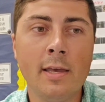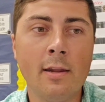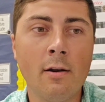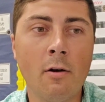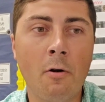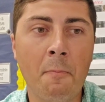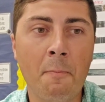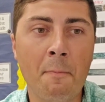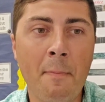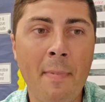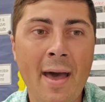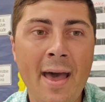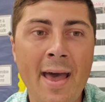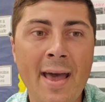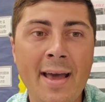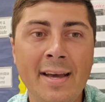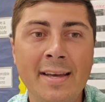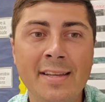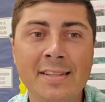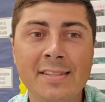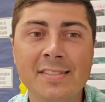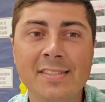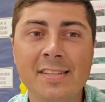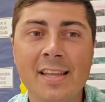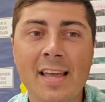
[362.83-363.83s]
in our
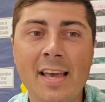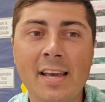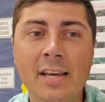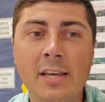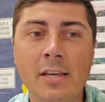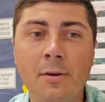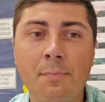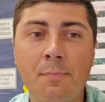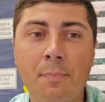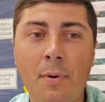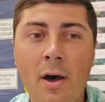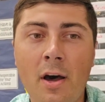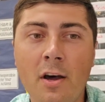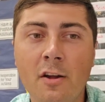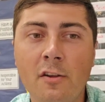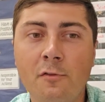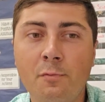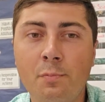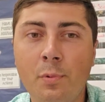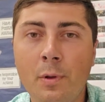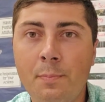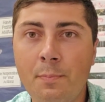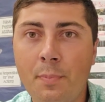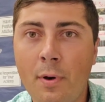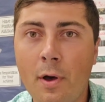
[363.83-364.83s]
minds that could
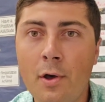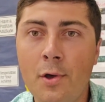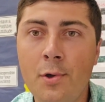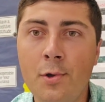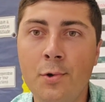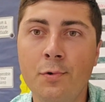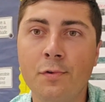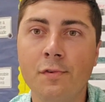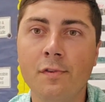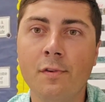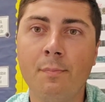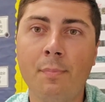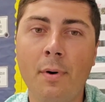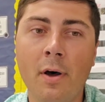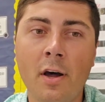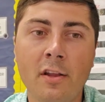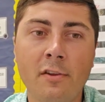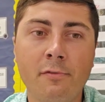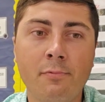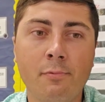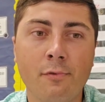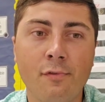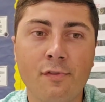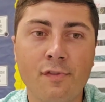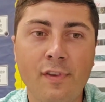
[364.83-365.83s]
possibly pose a
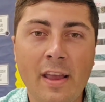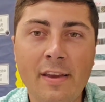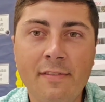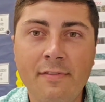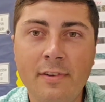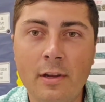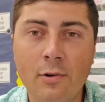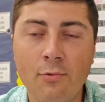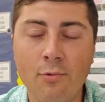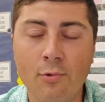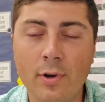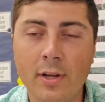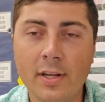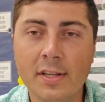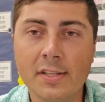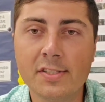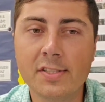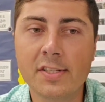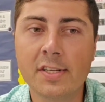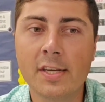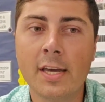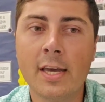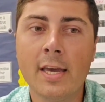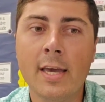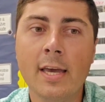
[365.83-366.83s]
possible safety
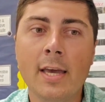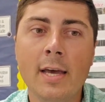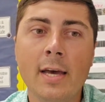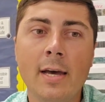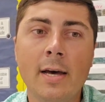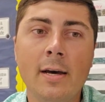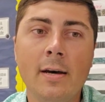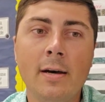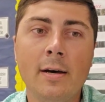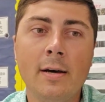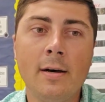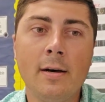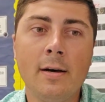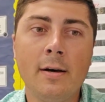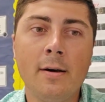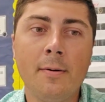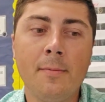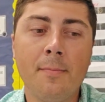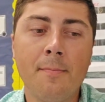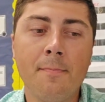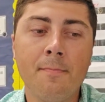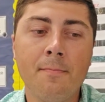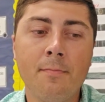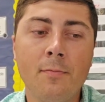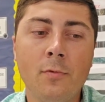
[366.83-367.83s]
risk
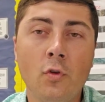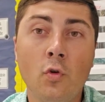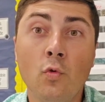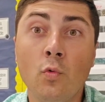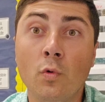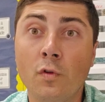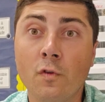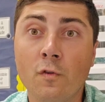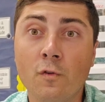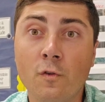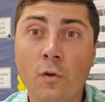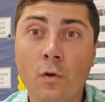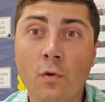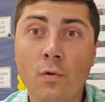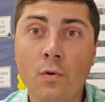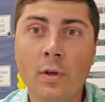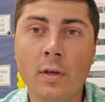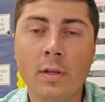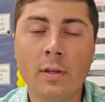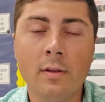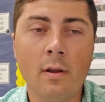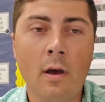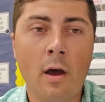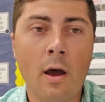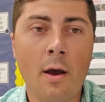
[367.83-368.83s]
to a
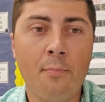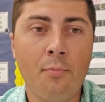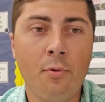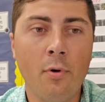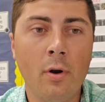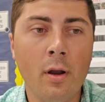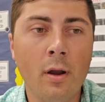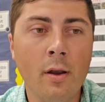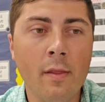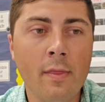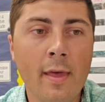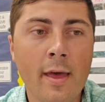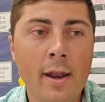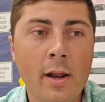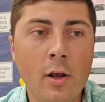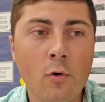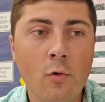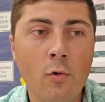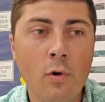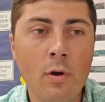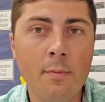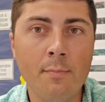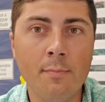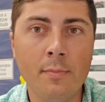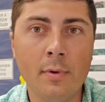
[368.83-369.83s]
student operating that
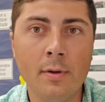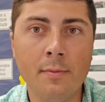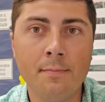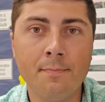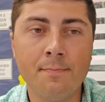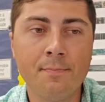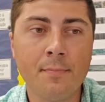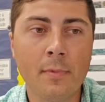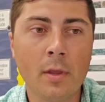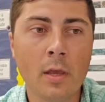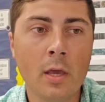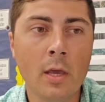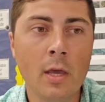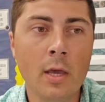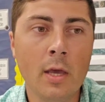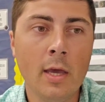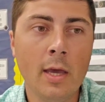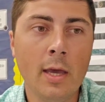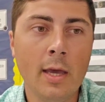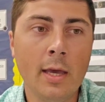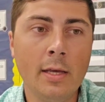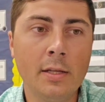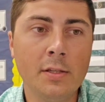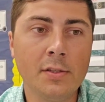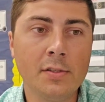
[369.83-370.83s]
equipment.
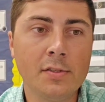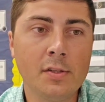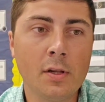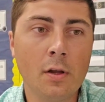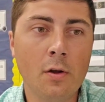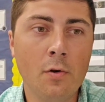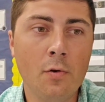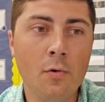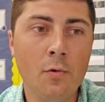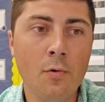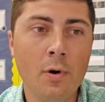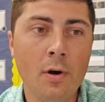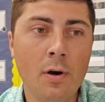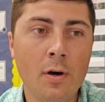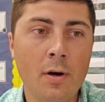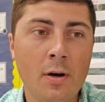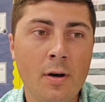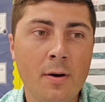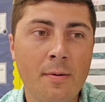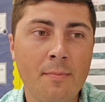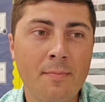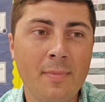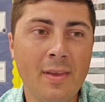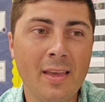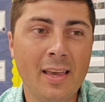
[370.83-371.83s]
And
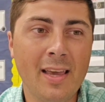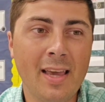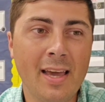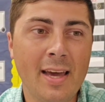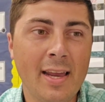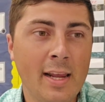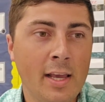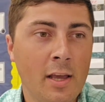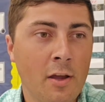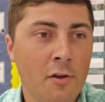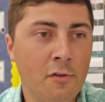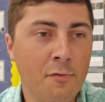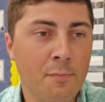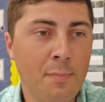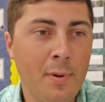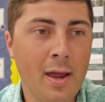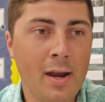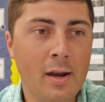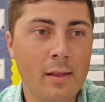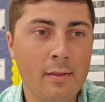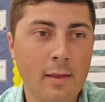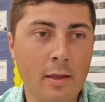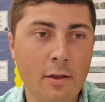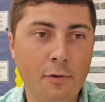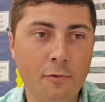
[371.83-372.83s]
so it kind of goes
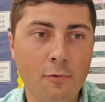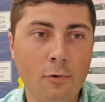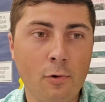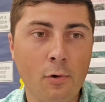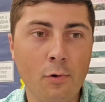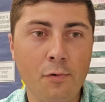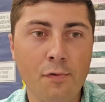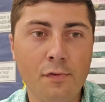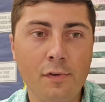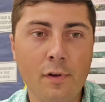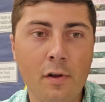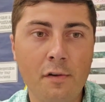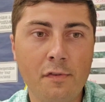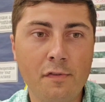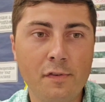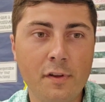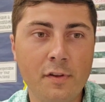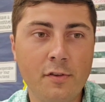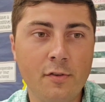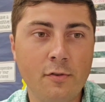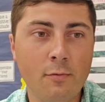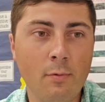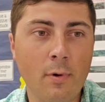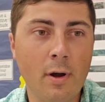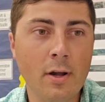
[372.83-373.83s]
back to that scroll saw
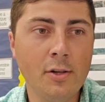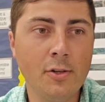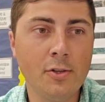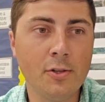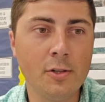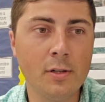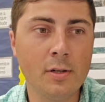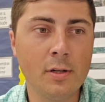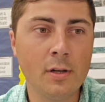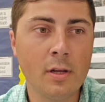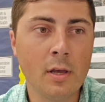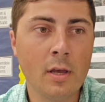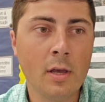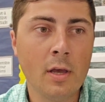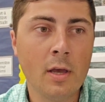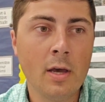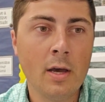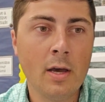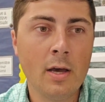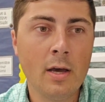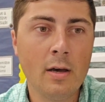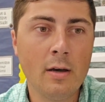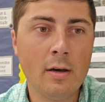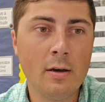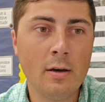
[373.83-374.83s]
situation.
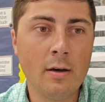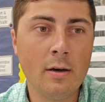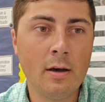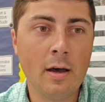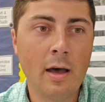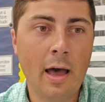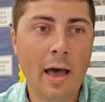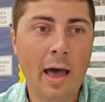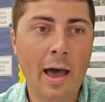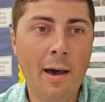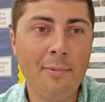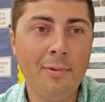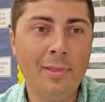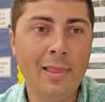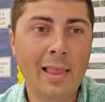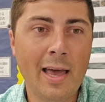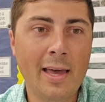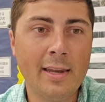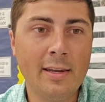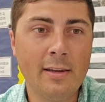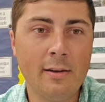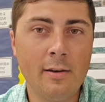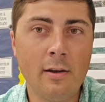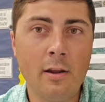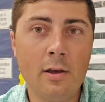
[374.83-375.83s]
I would
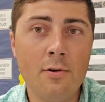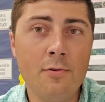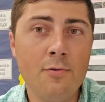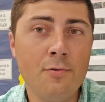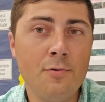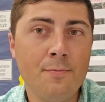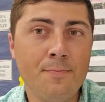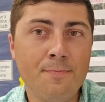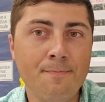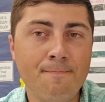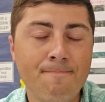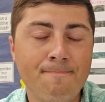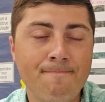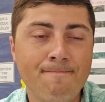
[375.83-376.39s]
like to know,